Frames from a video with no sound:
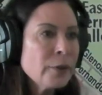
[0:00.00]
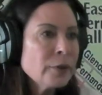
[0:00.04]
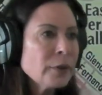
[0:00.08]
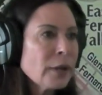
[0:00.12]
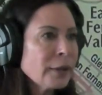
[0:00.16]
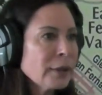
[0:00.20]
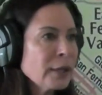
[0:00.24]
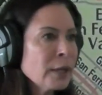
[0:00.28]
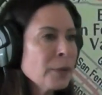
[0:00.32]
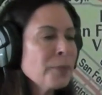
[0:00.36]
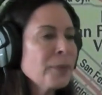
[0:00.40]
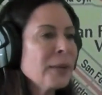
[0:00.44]

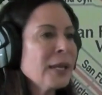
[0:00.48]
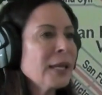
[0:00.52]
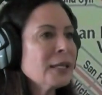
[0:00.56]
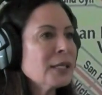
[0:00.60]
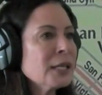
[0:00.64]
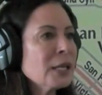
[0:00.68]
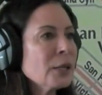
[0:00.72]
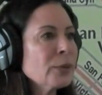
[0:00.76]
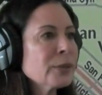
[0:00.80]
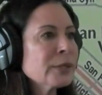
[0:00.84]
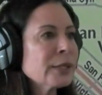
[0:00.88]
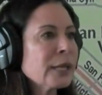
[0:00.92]
I think
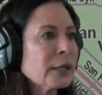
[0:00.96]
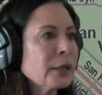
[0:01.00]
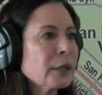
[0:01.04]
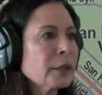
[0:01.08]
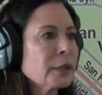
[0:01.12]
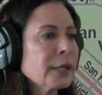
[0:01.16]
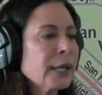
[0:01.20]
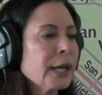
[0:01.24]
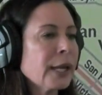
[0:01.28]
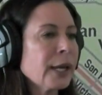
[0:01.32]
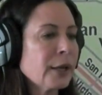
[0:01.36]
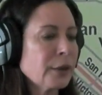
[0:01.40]
PT was like,
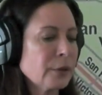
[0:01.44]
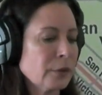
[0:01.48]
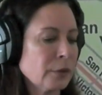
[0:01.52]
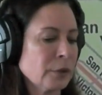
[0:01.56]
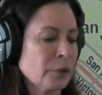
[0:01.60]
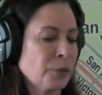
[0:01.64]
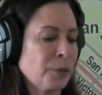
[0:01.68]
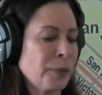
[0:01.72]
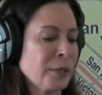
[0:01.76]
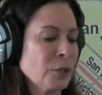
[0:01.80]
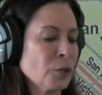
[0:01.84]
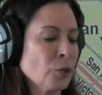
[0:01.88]
"Okay,
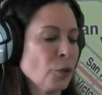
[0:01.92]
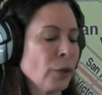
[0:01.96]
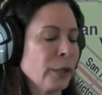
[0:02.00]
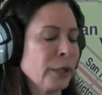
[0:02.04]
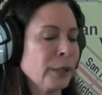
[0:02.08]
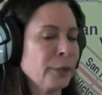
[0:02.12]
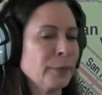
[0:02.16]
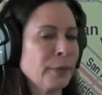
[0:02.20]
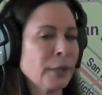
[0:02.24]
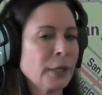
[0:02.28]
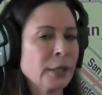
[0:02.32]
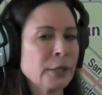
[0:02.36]
it's been
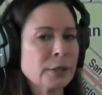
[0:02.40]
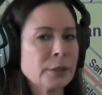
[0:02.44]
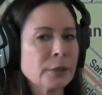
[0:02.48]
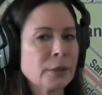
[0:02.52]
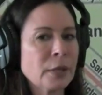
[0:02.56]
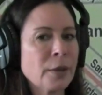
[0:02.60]
20 minutes.